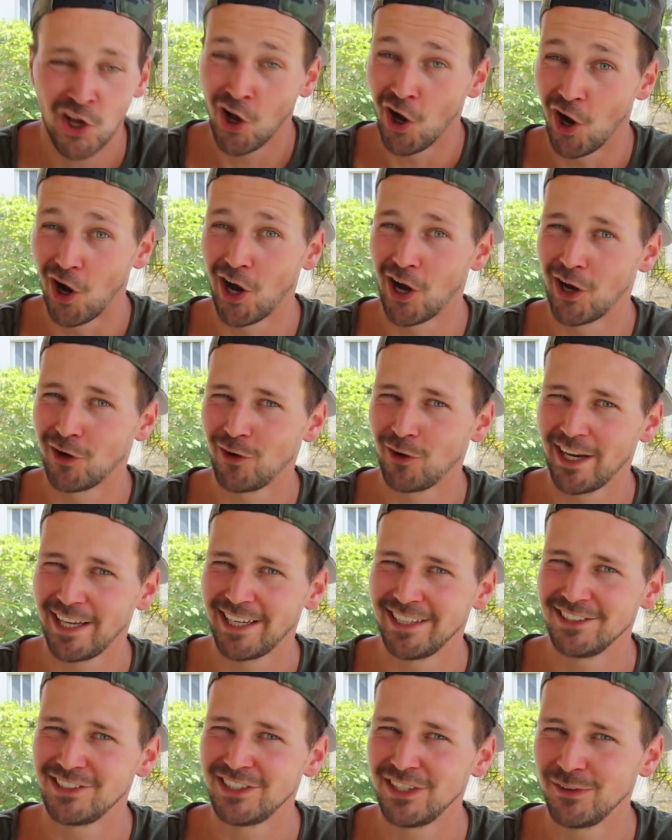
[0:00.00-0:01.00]
I reckon
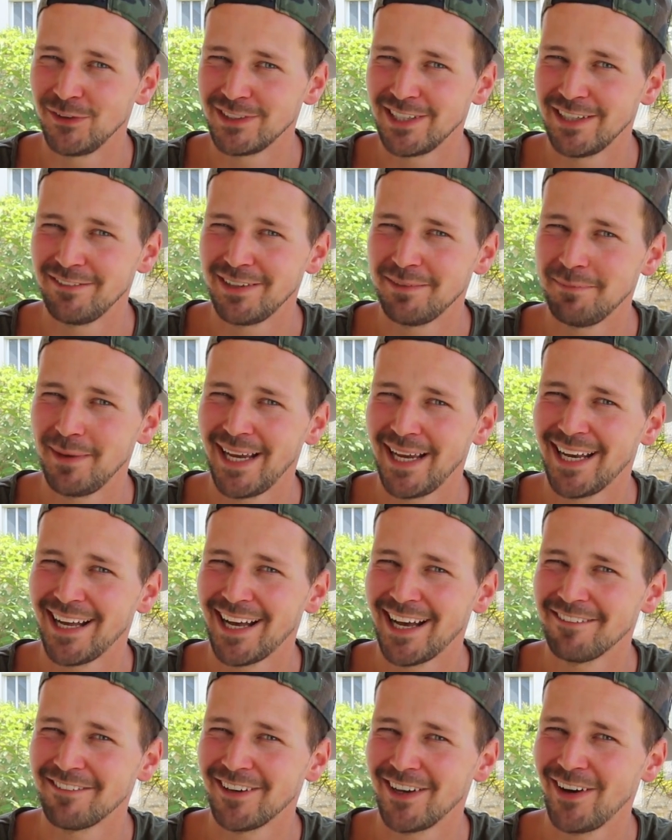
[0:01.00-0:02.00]
she was having a bad
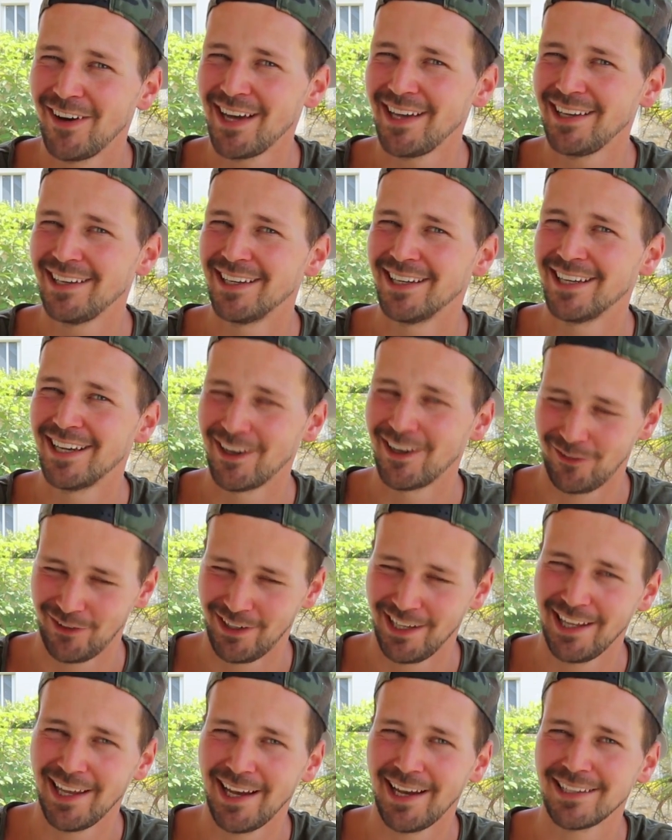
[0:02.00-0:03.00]
half, eh?
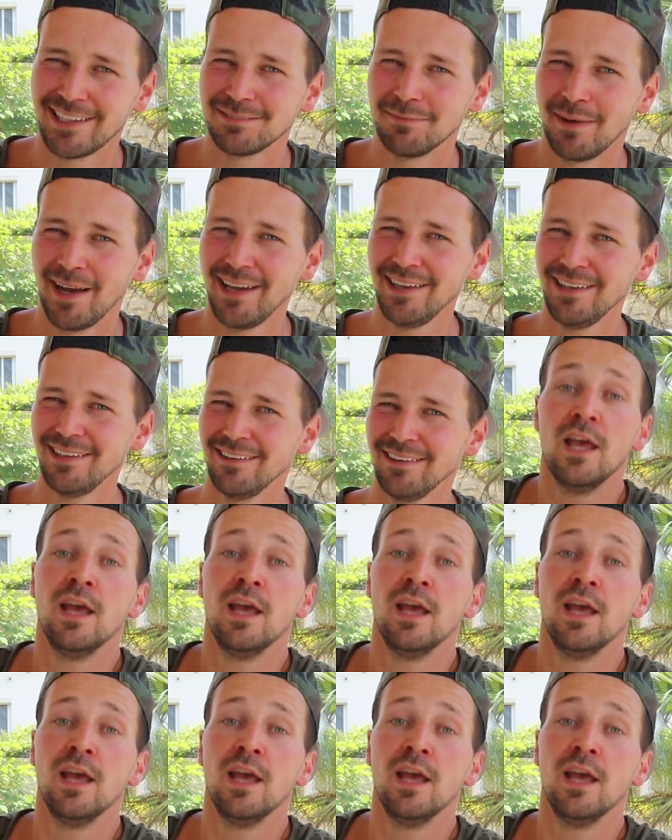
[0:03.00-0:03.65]
Relax, mate.